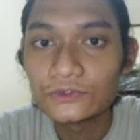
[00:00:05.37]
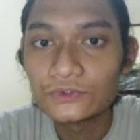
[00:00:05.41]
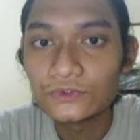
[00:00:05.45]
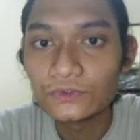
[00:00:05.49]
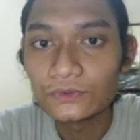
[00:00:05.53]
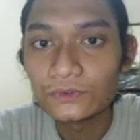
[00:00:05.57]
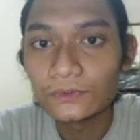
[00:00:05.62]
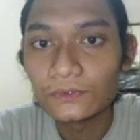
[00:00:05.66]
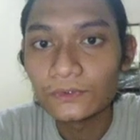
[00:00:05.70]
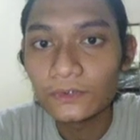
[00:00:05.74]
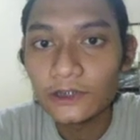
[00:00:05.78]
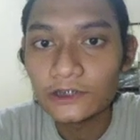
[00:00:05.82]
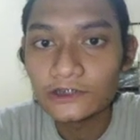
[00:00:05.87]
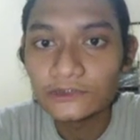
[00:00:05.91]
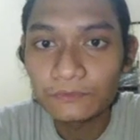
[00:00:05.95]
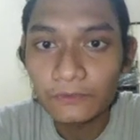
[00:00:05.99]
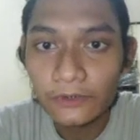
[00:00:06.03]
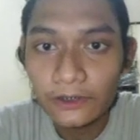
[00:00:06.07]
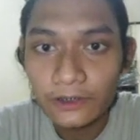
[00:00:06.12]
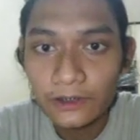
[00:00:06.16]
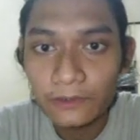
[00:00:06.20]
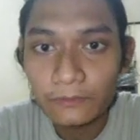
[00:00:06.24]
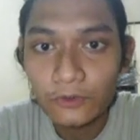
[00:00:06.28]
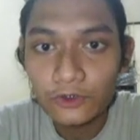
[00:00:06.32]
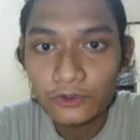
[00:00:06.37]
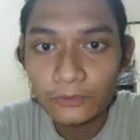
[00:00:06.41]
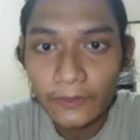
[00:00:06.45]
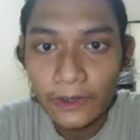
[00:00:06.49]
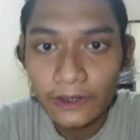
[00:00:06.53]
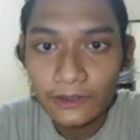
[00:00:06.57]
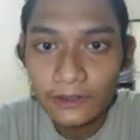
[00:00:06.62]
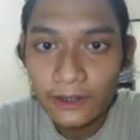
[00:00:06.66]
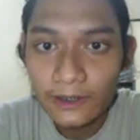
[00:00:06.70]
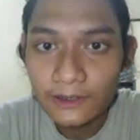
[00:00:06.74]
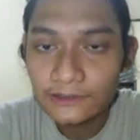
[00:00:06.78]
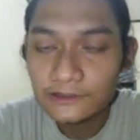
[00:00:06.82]
to explain about my
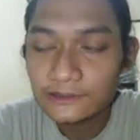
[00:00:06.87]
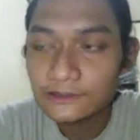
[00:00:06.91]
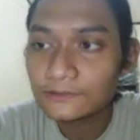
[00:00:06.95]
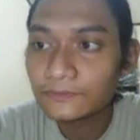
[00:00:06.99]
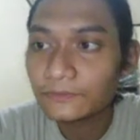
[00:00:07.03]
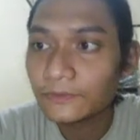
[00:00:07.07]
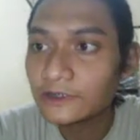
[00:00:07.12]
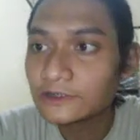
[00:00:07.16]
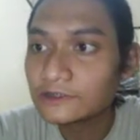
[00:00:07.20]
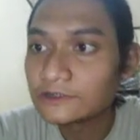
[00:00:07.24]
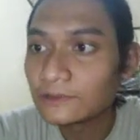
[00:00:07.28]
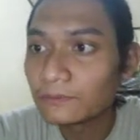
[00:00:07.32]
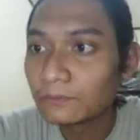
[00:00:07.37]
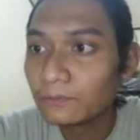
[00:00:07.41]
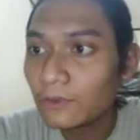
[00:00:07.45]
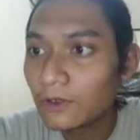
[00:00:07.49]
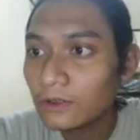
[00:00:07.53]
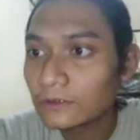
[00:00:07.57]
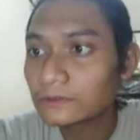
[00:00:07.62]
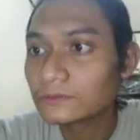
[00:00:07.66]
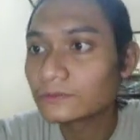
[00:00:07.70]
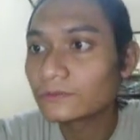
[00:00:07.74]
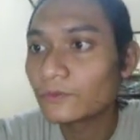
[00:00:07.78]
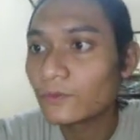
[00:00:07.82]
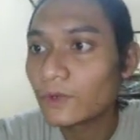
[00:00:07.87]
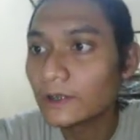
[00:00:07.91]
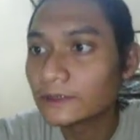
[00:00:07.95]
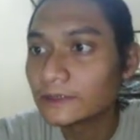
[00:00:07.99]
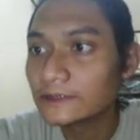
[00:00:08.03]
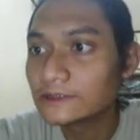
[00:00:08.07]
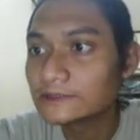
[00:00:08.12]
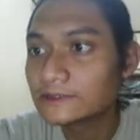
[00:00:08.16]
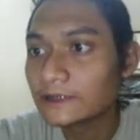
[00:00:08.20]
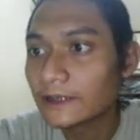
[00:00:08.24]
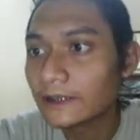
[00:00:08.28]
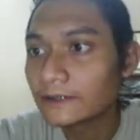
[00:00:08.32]
text. It's about what
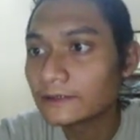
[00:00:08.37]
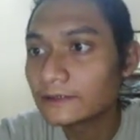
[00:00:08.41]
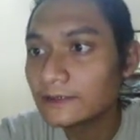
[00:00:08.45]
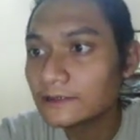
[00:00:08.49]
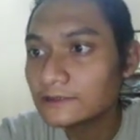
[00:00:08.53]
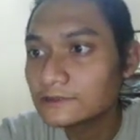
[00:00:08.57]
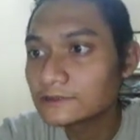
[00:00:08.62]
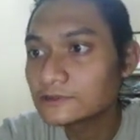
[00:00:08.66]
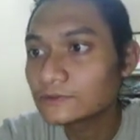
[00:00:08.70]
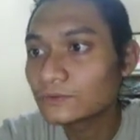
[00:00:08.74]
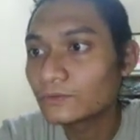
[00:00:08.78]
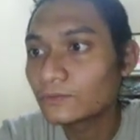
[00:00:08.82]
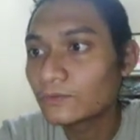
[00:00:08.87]
is ethics,